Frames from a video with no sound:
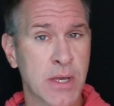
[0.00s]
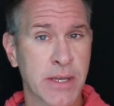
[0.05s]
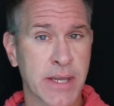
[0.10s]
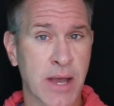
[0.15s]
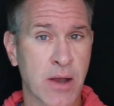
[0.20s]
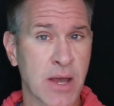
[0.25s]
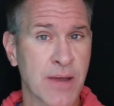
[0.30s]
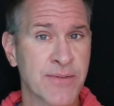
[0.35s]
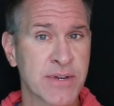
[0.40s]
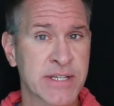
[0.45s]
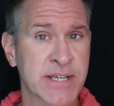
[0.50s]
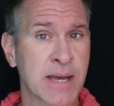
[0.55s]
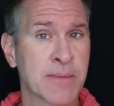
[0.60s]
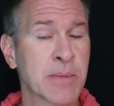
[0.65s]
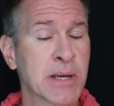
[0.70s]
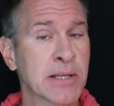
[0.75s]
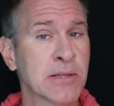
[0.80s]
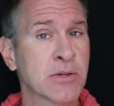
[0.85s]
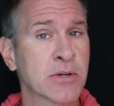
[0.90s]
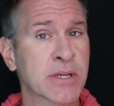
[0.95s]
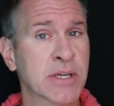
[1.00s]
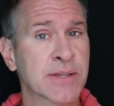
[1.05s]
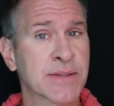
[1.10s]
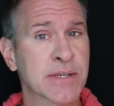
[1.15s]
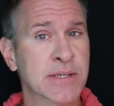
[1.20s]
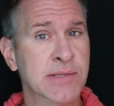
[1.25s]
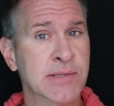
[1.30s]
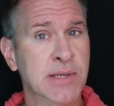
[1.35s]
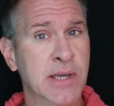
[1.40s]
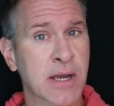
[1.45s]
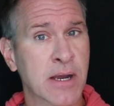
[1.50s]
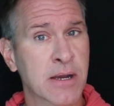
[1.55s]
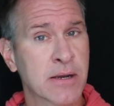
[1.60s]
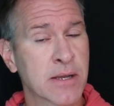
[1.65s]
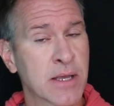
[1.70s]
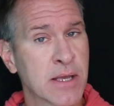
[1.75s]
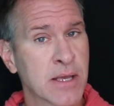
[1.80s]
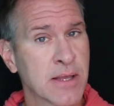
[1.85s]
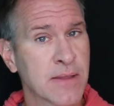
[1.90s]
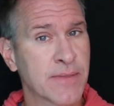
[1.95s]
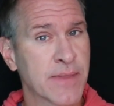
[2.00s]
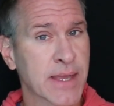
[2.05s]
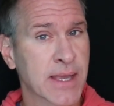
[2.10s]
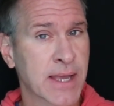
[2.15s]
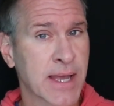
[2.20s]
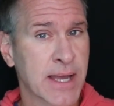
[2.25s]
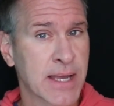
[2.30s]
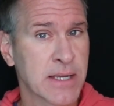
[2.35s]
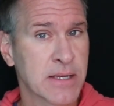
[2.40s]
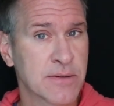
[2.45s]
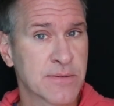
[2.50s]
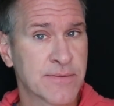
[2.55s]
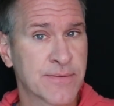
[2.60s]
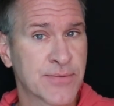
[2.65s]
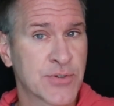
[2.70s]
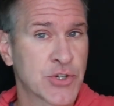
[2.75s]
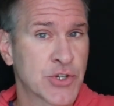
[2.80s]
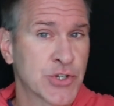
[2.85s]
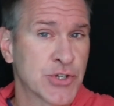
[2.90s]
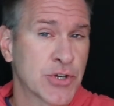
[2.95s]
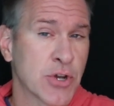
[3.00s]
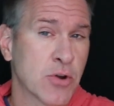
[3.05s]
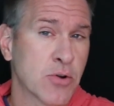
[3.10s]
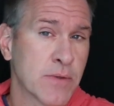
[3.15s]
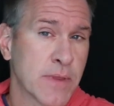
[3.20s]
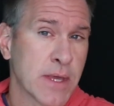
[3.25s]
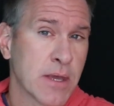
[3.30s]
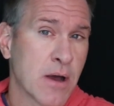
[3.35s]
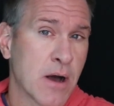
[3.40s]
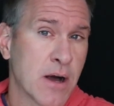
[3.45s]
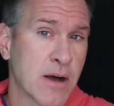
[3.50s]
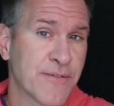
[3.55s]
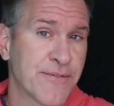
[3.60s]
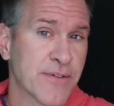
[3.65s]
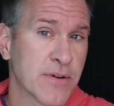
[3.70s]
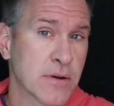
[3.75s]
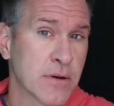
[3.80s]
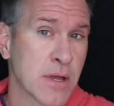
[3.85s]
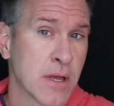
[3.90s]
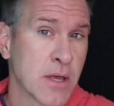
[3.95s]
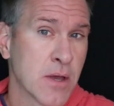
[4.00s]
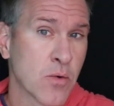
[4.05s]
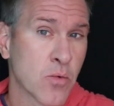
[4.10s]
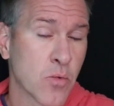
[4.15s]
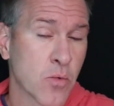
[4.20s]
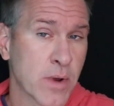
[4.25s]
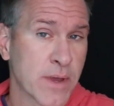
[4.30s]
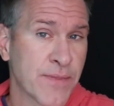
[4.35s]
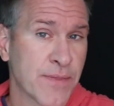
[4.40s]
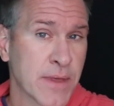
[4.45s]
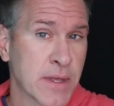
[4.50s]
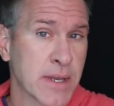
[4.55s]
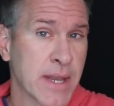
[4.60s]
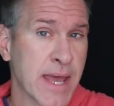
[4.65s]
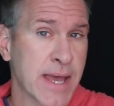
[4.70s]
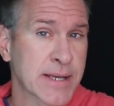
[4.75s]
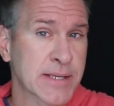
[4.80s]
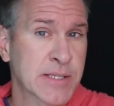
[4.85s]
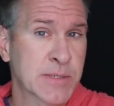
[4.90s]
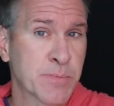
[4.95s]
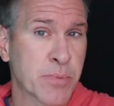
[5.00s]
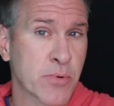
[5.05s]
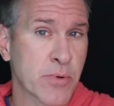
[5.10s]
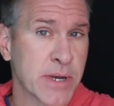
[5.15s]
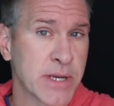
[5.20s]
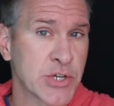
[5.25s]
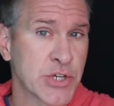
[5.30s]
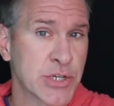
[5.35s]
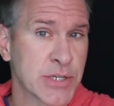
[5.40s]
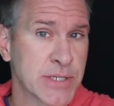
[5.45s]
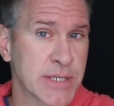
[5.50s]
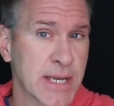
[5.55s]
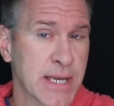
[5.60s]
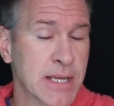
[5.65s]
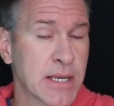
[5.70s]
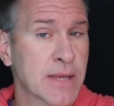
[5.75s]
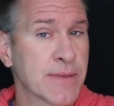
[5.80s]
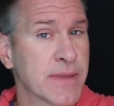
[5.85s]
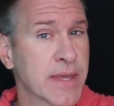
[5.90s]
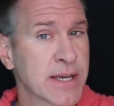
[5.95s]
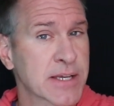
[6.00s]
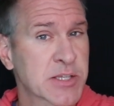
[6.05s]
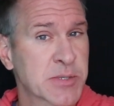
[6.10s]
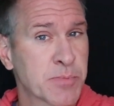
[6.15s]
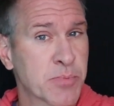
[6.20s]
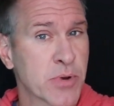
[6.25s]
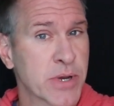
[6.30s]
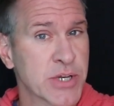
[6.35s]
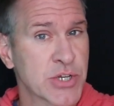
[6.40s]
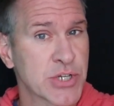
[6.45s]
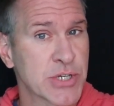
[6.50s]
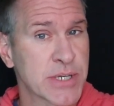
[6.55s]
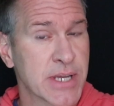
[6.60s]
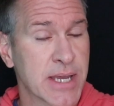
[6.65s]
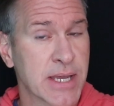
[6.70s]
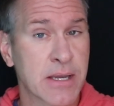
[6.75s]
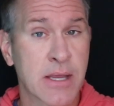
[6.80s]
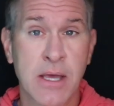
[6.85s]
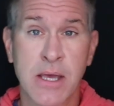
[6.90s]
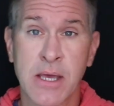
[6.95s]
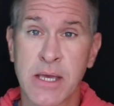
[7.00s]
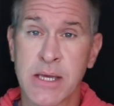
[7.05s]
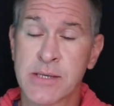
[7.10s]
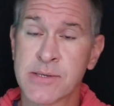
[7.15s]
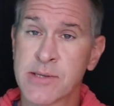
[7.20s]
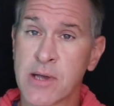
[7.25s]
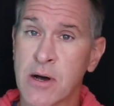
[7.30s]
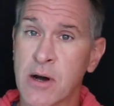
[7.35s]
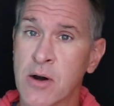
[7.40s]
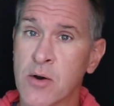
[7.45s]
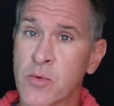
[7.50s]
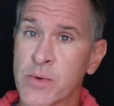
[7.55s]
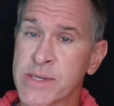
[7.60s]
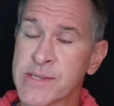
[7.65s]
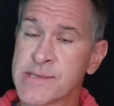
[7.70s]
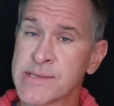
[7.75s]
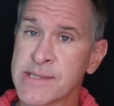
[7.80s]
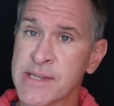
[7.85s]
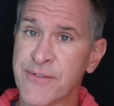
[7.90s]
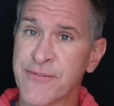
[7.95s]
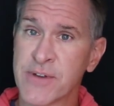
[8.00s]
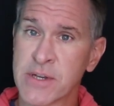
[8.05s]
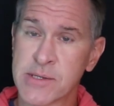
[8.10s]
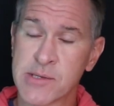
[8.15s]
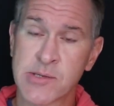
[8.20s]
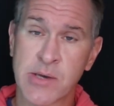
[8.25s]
Now, every time I look at this card, they kind of show the offer with an expiration date, and the expiration date is always different.